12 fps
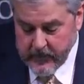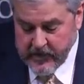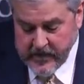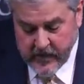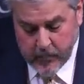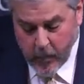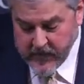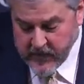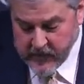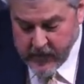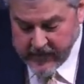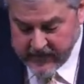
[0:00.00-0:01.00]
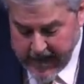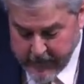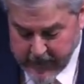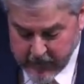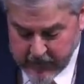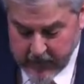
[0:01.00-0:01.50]
Jesus wants us to
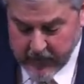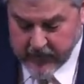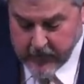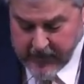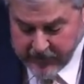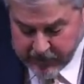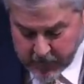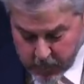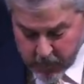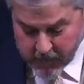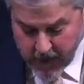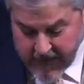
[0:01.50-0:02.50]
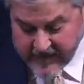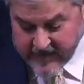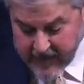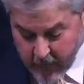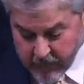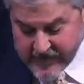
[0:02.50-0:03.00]
examine ourselves to be sure we're not
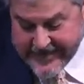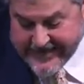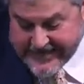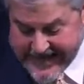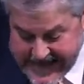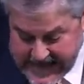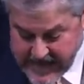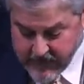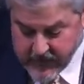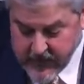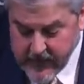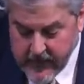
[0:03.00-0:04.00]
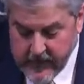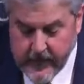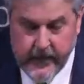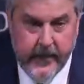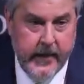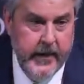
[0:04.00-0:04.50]
self deceived.
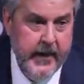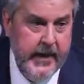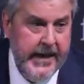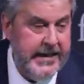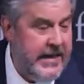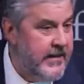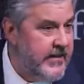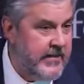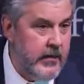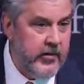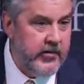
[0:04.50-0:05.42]
And in this